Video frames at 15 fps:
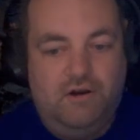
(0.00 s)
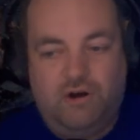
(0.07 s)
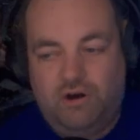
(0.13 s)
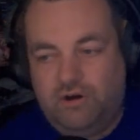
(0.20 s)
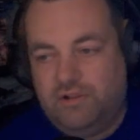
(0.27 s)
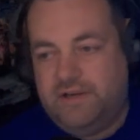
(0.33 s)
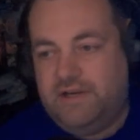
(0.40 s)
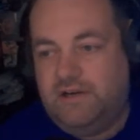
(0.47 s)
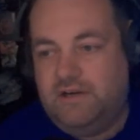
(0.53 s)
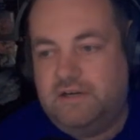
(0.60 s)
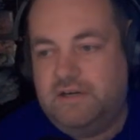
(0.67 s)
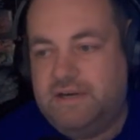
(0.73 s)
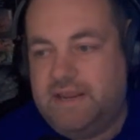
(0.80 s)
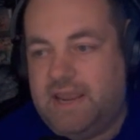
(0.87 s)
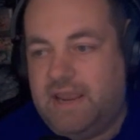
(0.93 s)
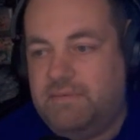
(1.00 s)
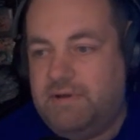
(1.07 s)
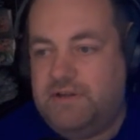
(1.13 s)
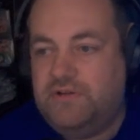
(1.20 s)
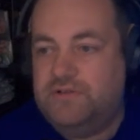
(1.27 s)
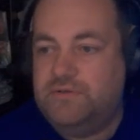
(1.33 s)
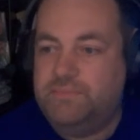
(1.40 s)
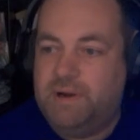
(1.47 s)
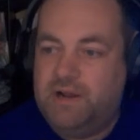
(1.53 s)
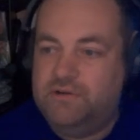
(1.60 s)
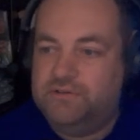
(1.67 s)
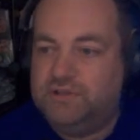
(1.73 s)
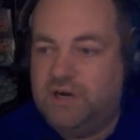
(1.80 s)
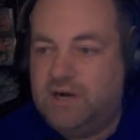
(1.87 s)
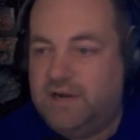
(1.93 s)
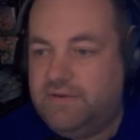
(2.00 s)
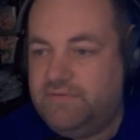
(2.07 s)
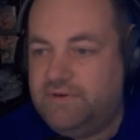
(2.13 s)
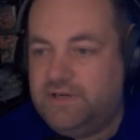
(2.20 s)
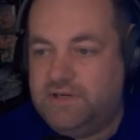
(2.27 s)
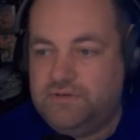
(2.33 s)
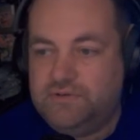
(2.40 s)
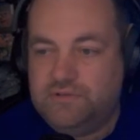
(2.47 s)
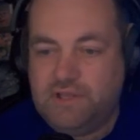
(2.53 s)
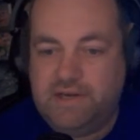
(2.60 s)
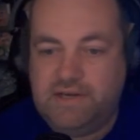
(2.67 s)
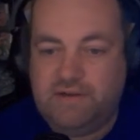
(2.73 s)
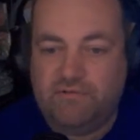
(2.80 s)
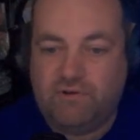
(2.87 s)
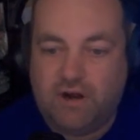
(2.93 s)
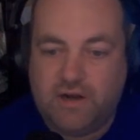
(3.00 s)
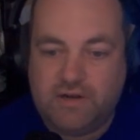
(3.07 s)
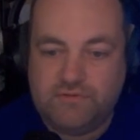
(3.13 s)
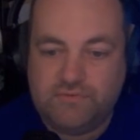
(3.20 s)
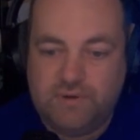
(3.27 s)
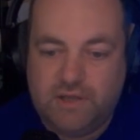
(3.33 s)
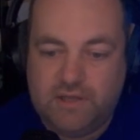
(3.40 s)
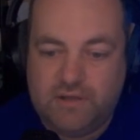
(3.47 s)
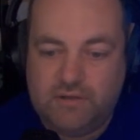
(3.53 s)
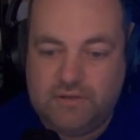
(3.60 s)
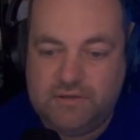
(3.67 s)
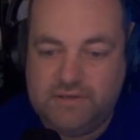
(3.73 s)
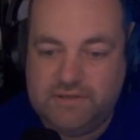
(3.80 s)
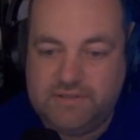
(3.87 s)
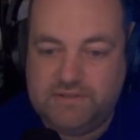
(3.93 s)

Earlier in the game, I used Pile Drive and I used Lightning Rod as well,